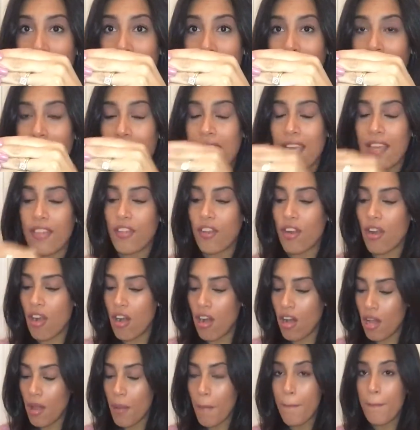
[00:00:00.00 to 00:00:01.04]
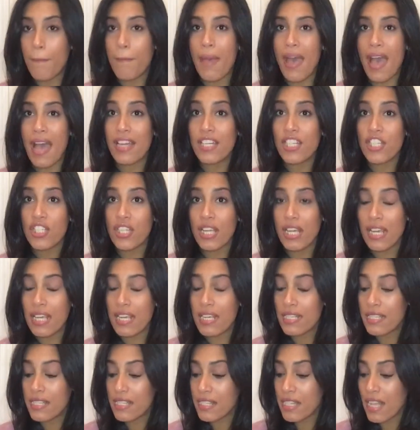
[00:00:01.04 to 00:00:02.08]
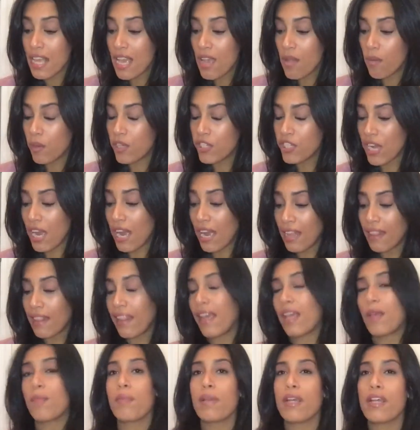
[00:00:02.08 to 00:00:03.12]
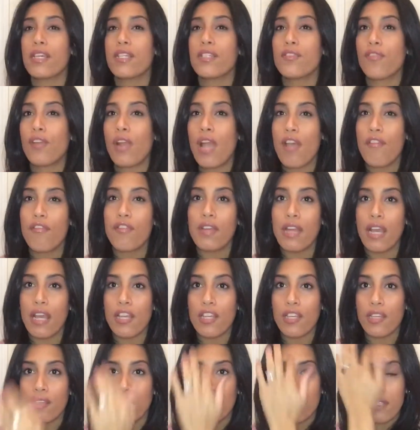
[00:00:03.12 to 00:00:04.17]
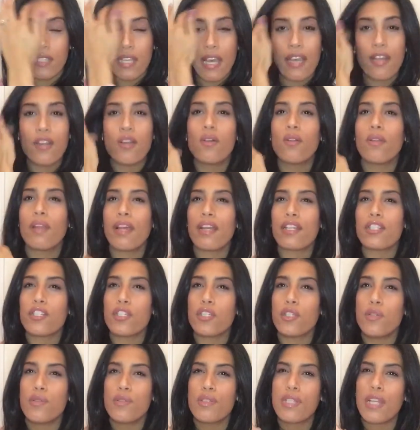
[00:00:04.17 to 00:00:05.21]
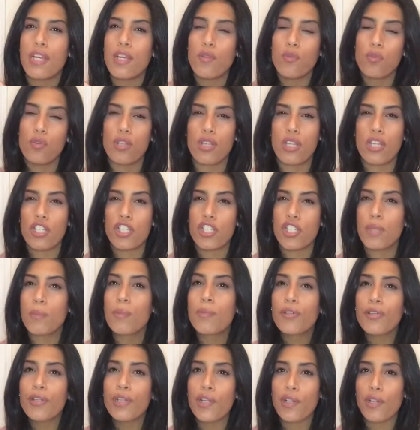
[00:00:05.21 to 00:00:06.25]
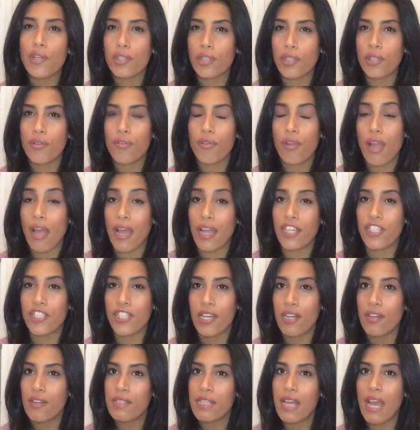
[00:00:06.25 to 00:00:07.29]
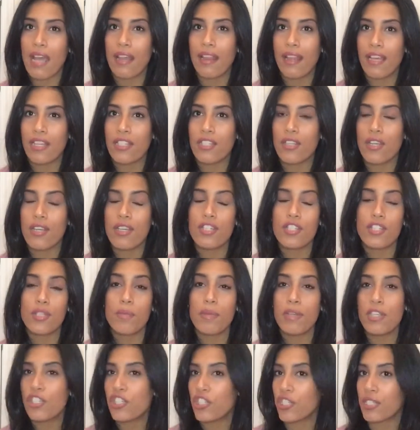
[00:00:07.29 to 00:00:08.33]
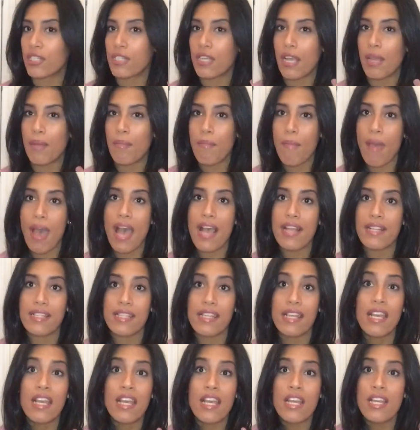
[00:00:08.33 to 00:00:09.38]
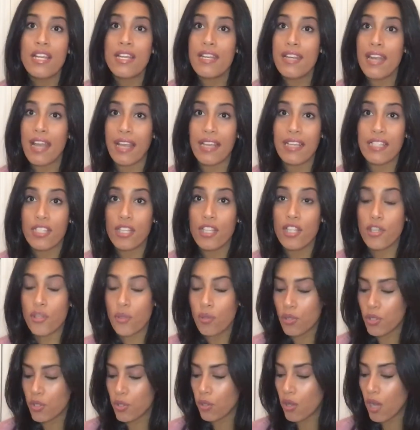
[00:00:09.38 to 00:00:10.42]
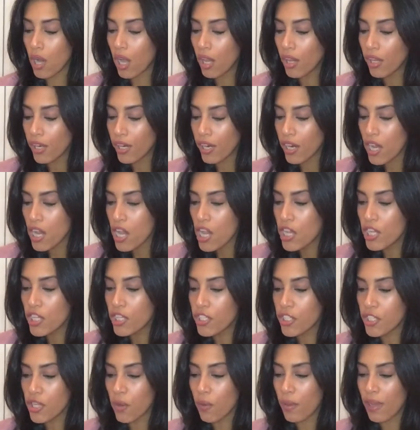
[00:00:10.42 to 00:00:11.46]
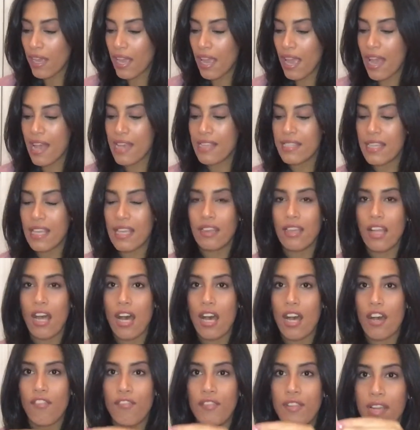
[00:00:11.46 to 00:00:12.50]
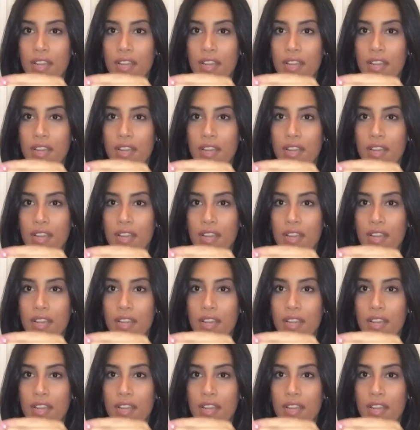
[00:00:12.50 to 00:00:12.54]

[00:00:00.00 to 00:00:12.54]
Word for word: I like it. They're all matte shades, which I like because for everyday use, I don't like to use like really shimmery or glittery eyeshadows. I like it to be just a matte, nice neutral color. So it has a lot of